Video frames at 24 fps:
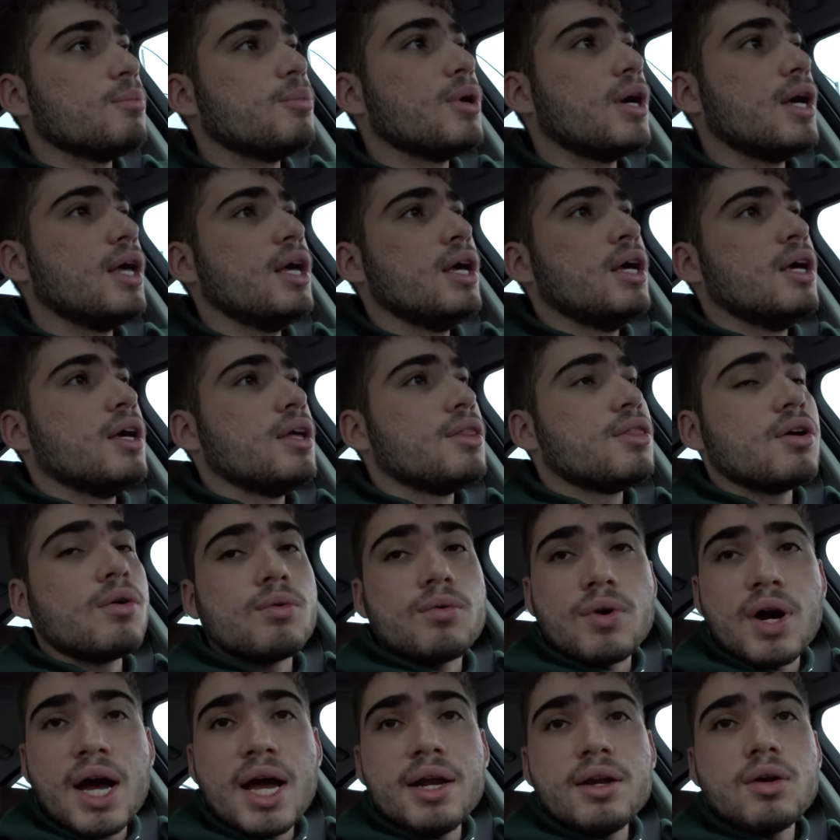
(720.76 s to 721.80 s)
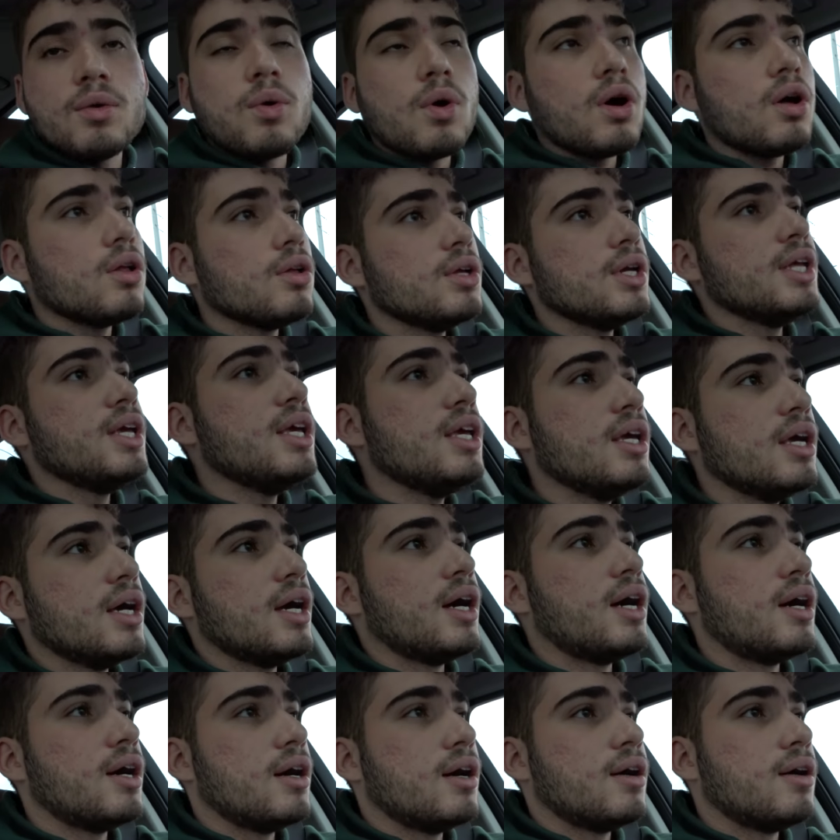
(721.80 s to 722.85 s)
but the ride quality,
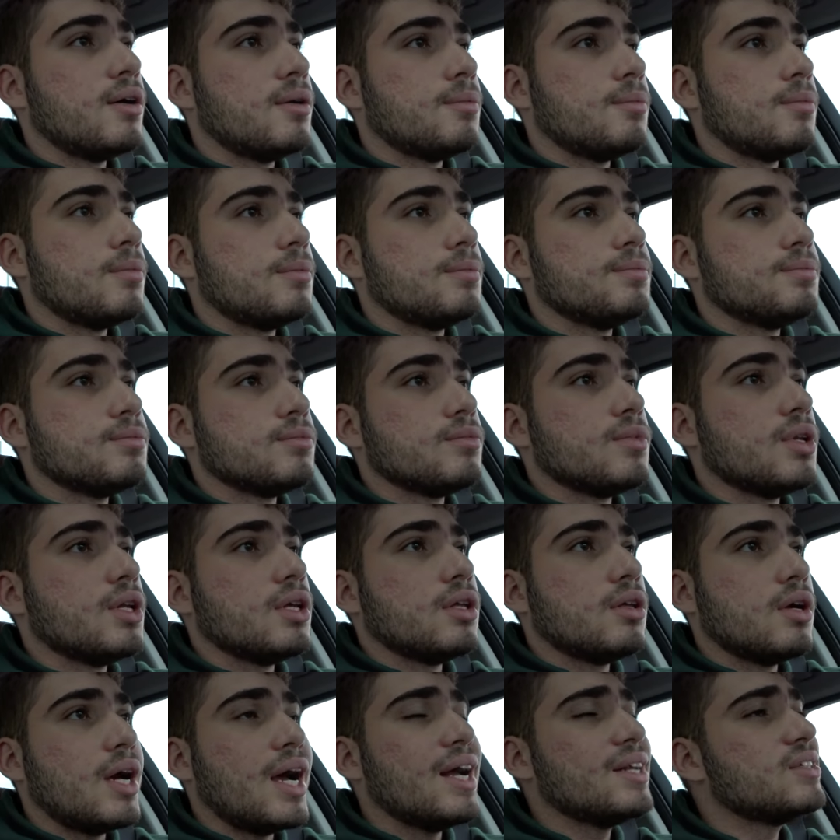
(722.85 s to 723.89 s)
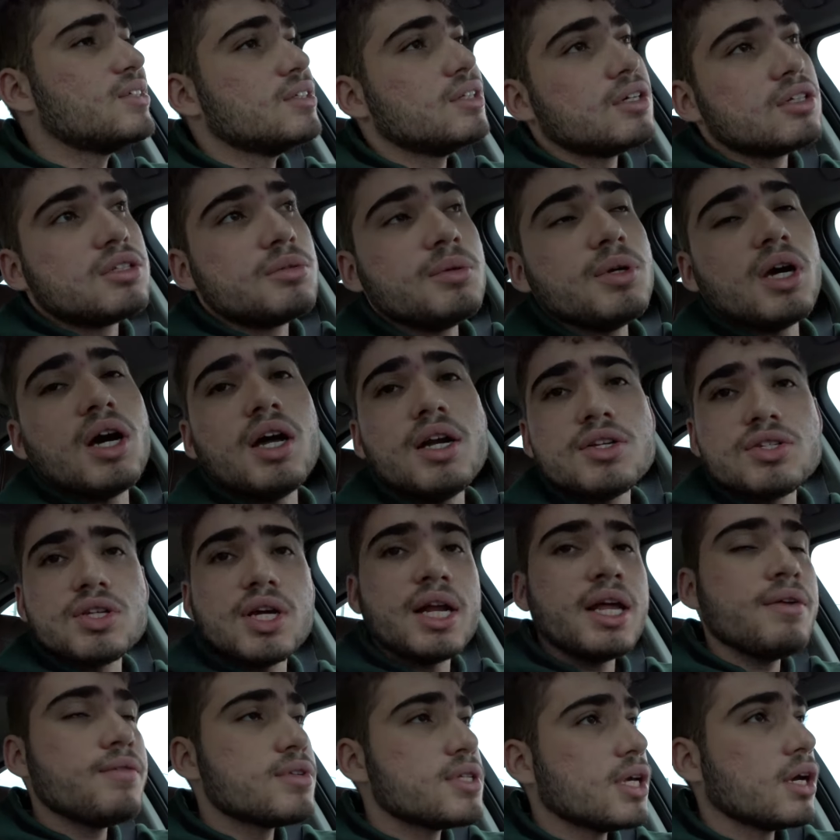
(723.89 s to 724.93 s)
actually, no, to be honest, you're
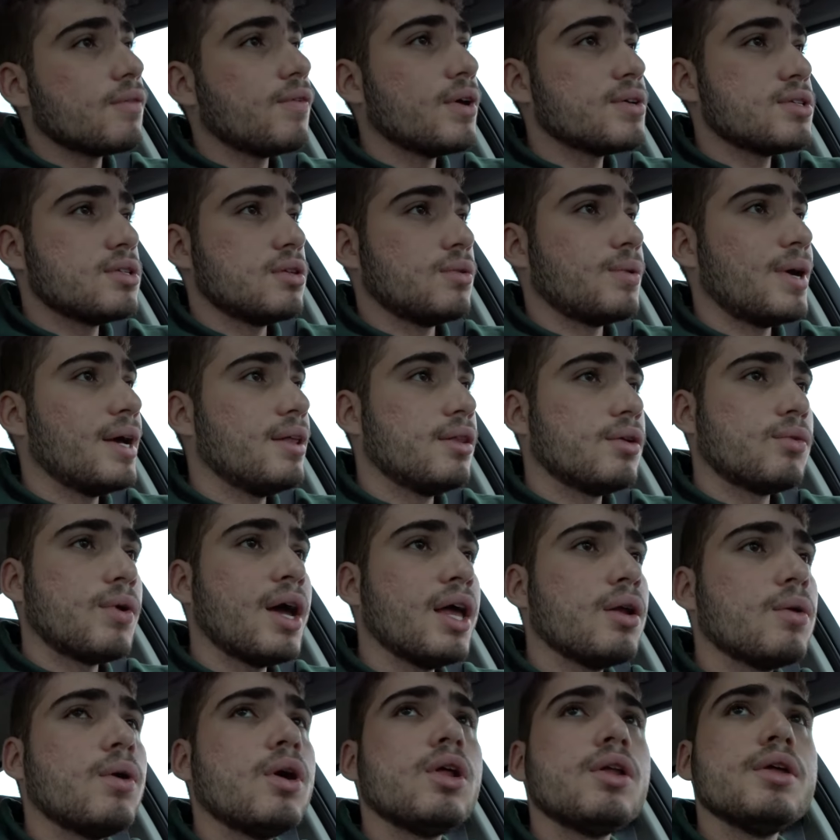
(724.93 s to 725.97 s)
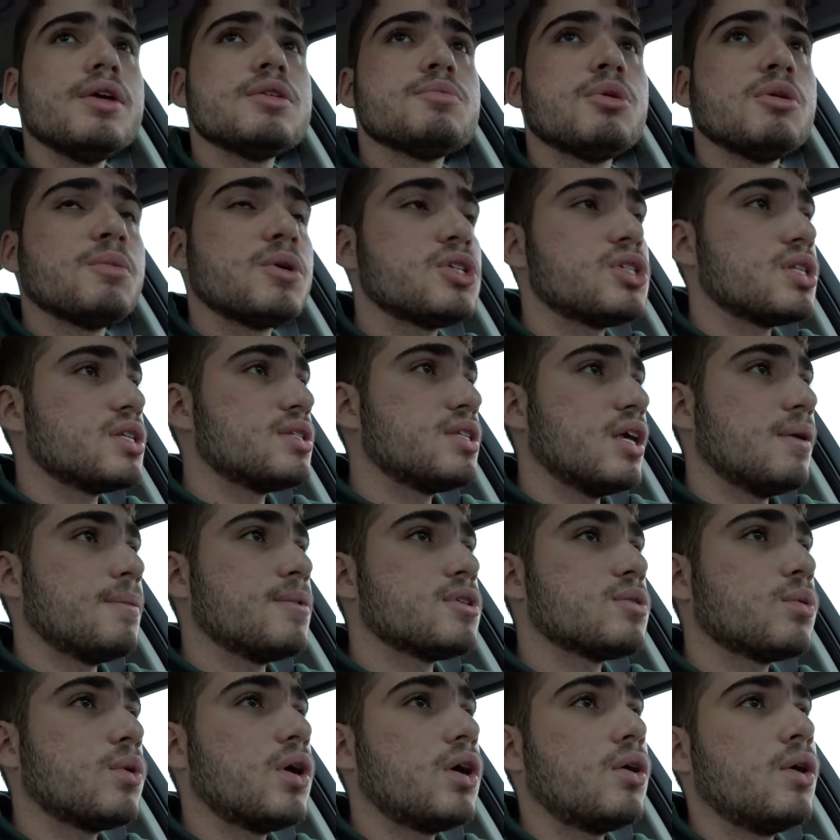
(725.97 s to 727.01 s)
not even sacrificing the ride. The ride quality is pretty much the same
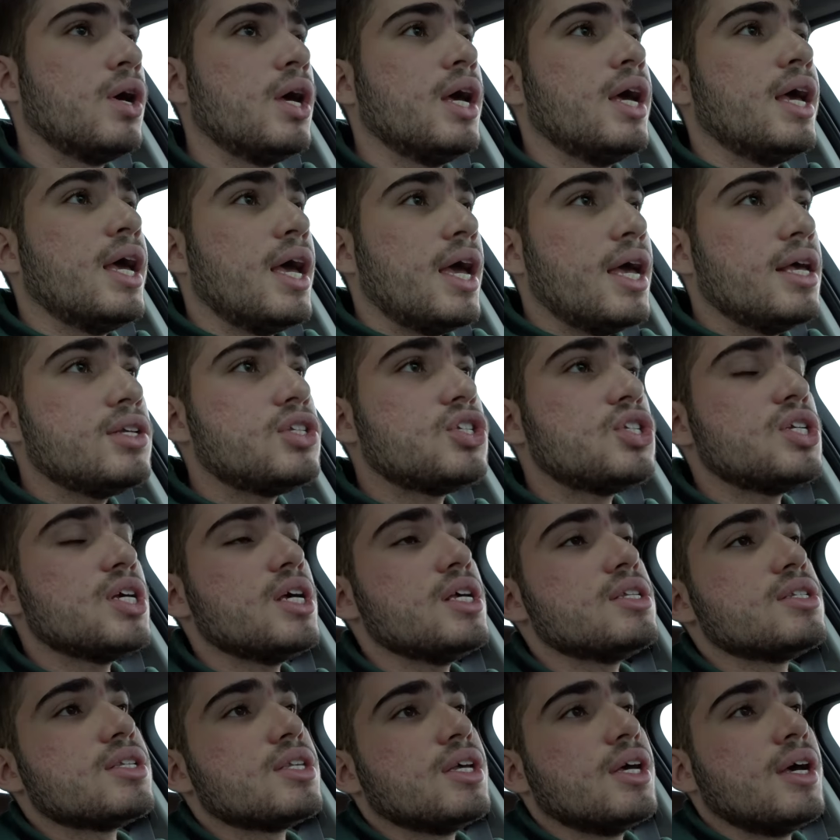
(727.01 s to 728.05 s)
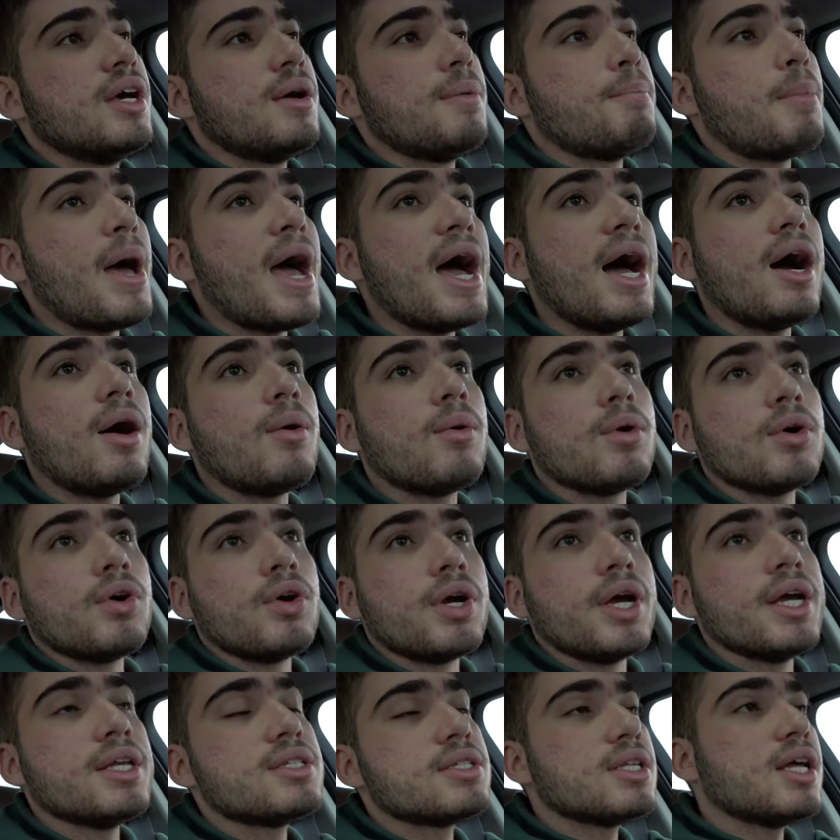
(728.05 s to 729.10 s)
as well. It's just power.
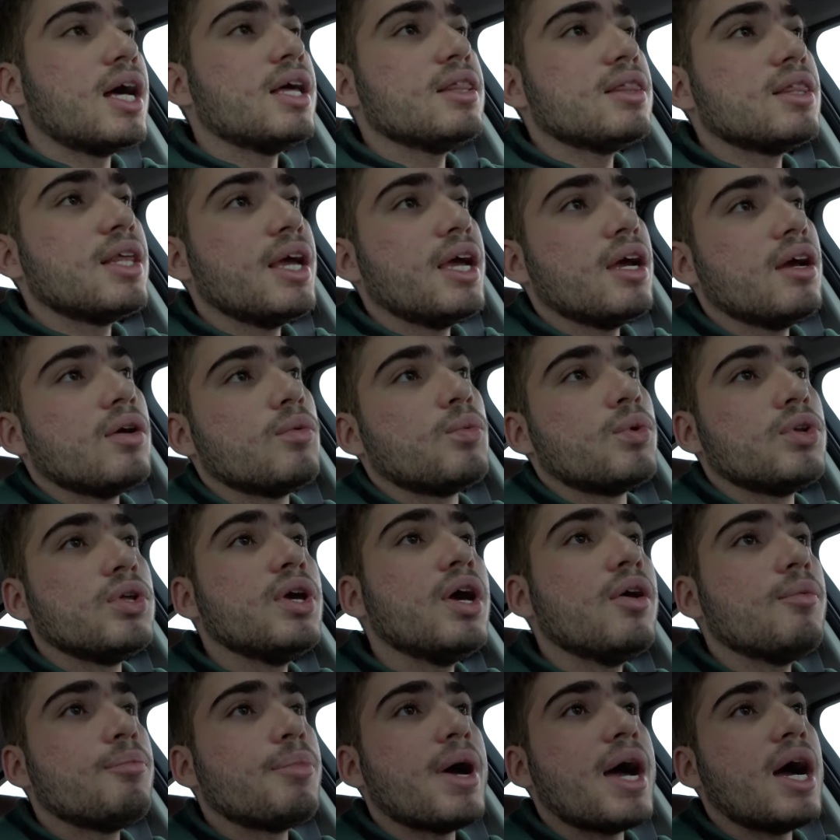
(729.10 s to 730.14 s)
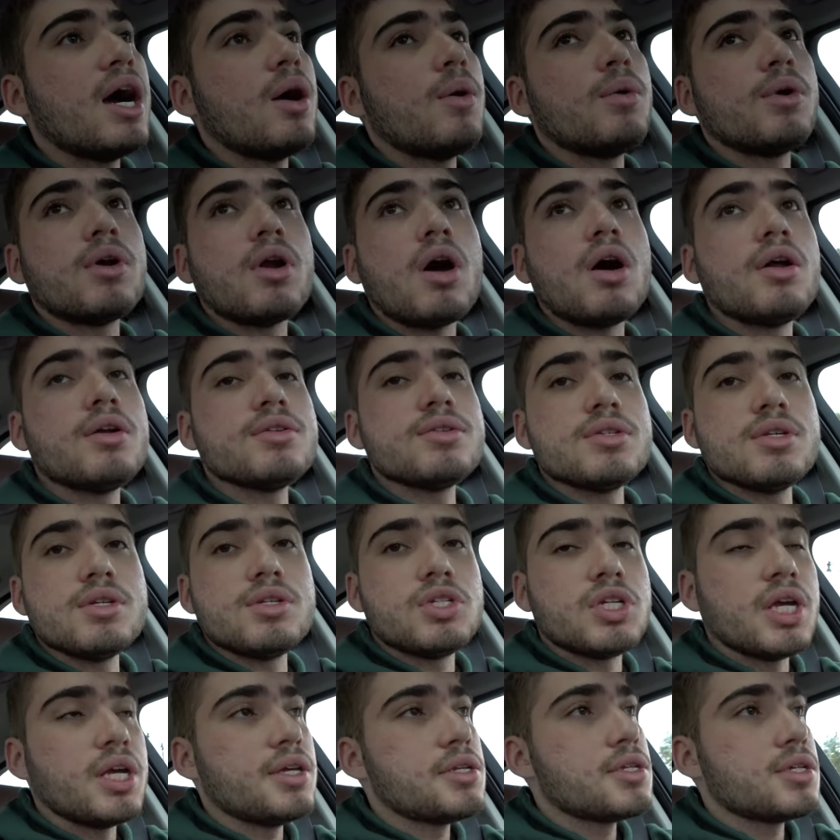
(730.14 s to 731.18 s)
It's not there. And when you have power, it honestly
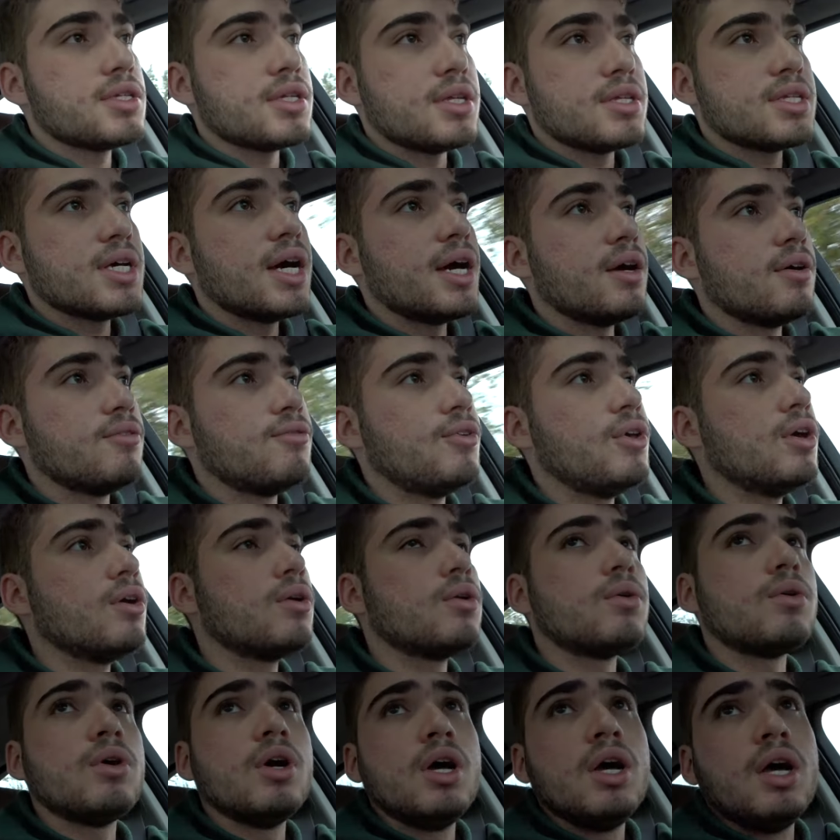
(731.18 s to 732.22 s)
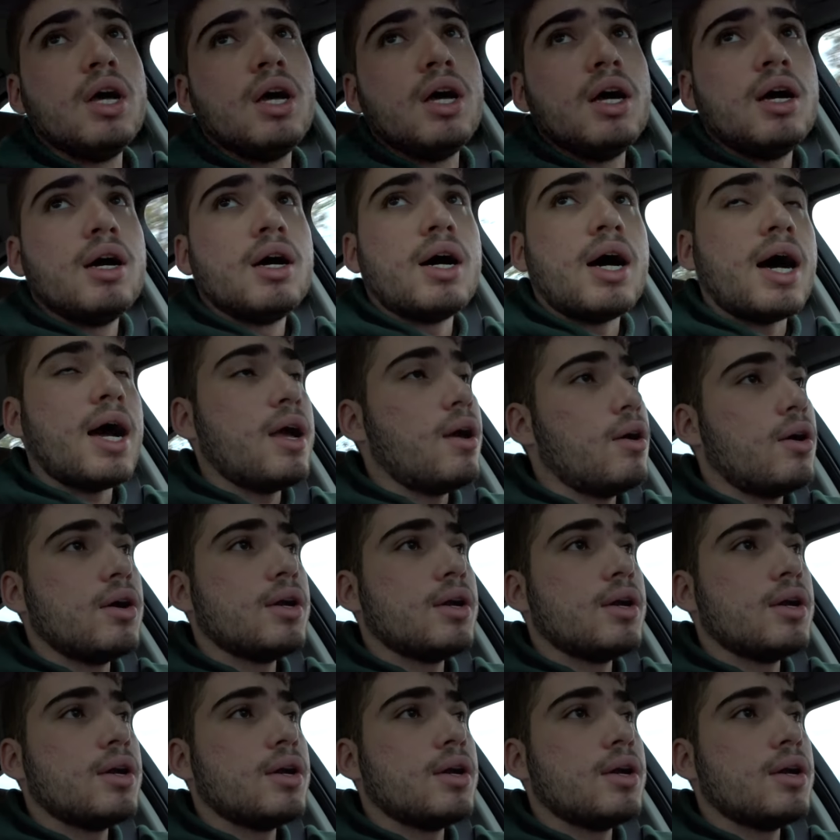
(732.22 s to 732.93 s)
changes the entire vehicle. You